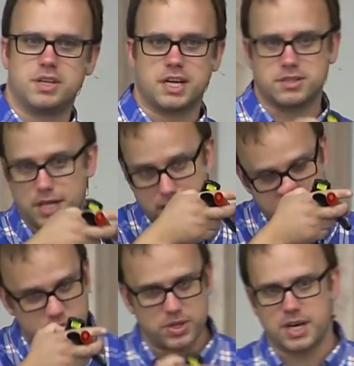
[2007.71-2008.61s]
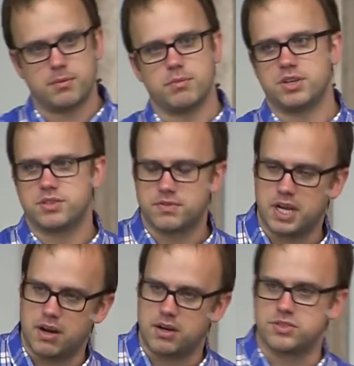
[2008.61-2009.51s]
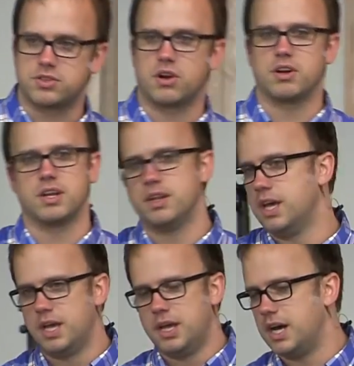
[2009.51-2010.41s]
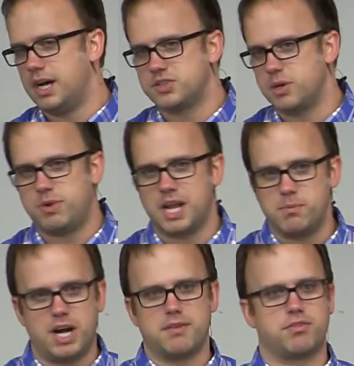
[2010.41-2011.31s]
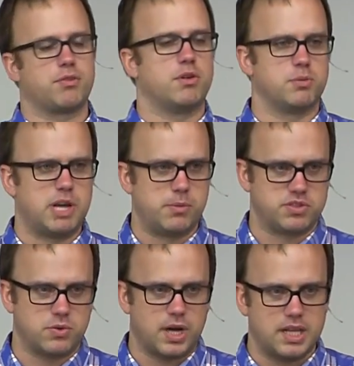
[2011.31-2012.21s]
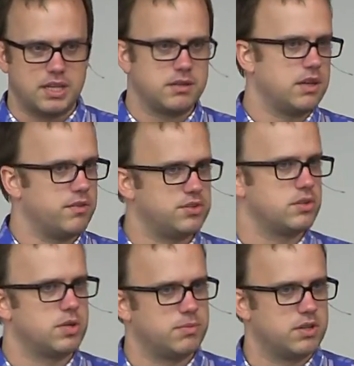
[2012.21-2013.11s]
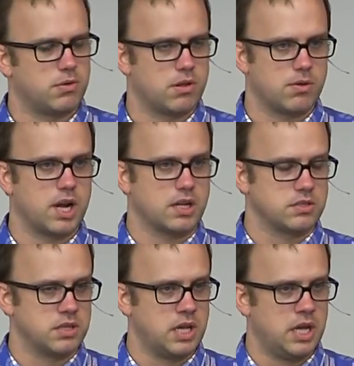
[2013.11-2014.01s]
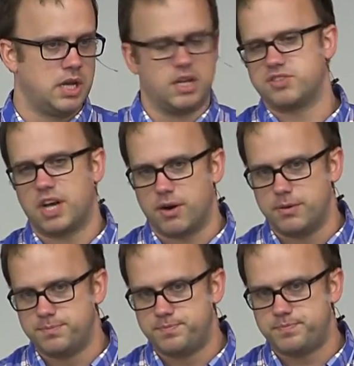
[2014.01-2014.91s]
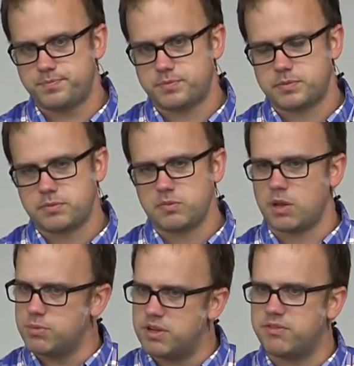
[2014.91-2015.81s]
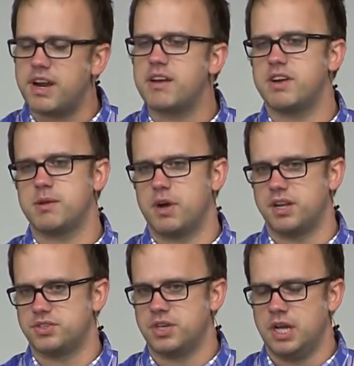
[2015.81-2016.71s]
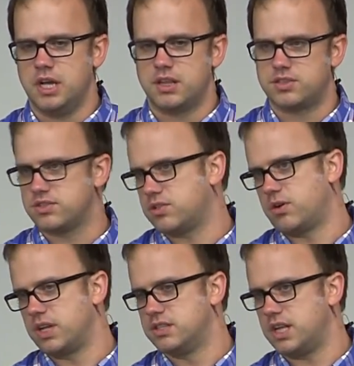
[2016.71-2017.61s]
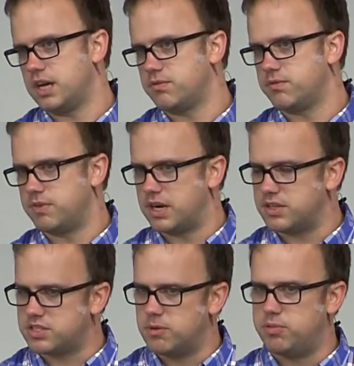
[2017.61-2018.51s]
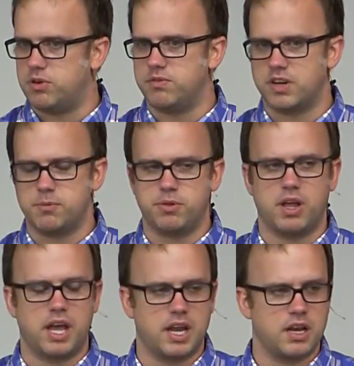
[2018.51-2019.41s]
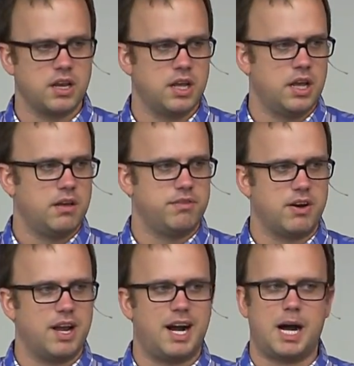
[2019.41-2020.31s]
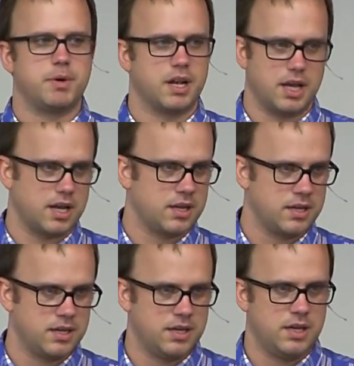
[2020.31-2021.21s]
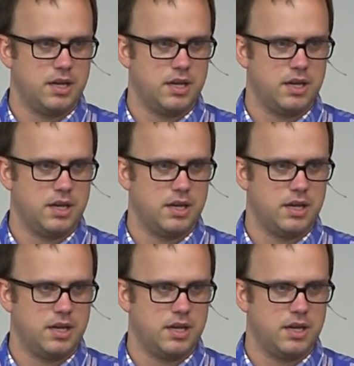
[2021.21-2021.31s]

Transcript: into the next life without much of care or concern, and somebody might have thrown the papers away that eventually would have been Lord of the Rings, etc. But very, very much, this is Tolkien's life. Very simple, very plain, very Hobbit-like.